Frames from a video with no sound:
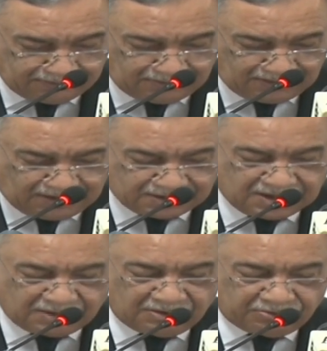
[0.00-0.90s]
has
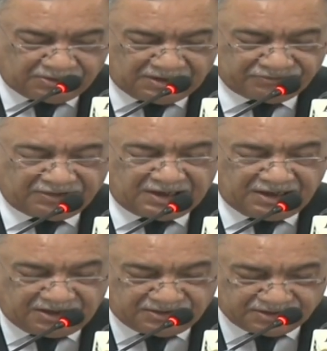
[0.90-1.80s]
come up with a very
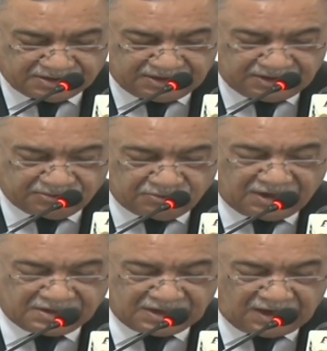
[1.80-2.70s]
interesting and
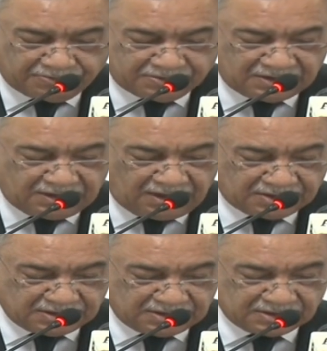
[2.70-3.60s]
quite apt
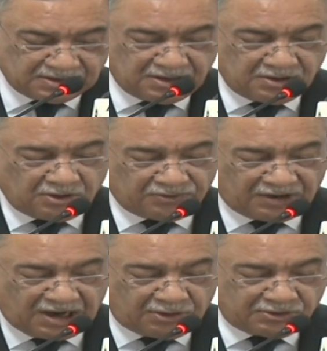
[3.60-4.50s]
analysis of
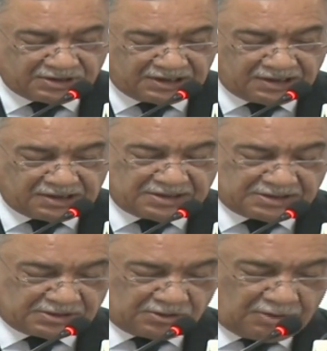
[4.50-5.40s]
how
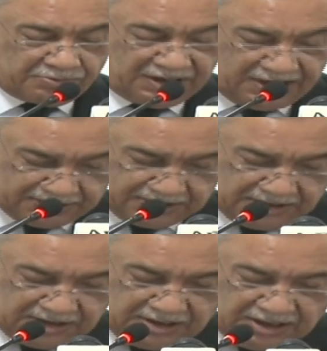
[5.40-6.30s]
terrorists operate
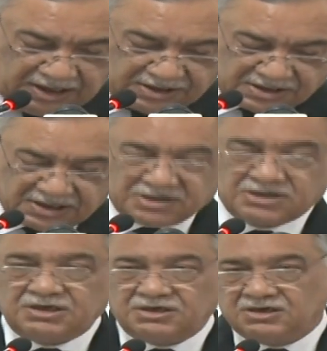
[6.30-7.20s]
and
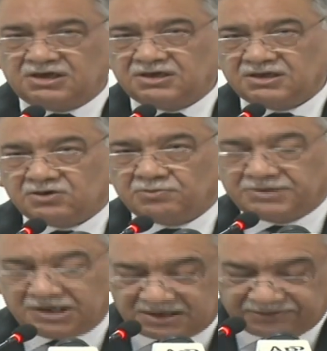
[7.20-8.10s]
succeed in their
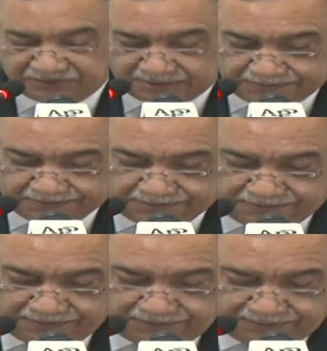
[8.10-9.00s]
objectives.
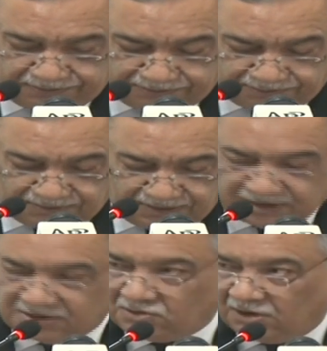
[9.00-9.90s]

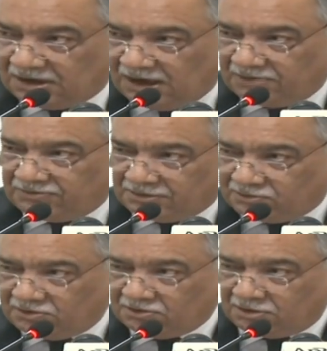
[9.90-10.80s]
This is all relevant
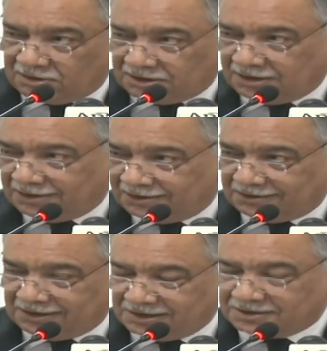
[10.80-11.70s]
to your
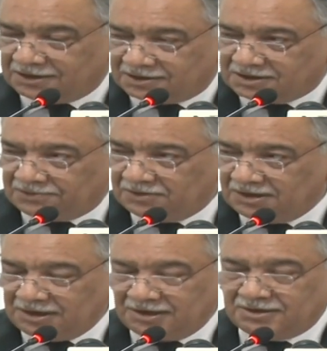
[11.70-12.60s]
research.
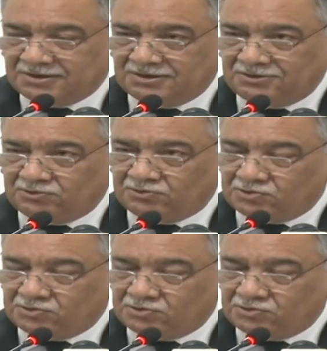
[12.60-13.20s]
You should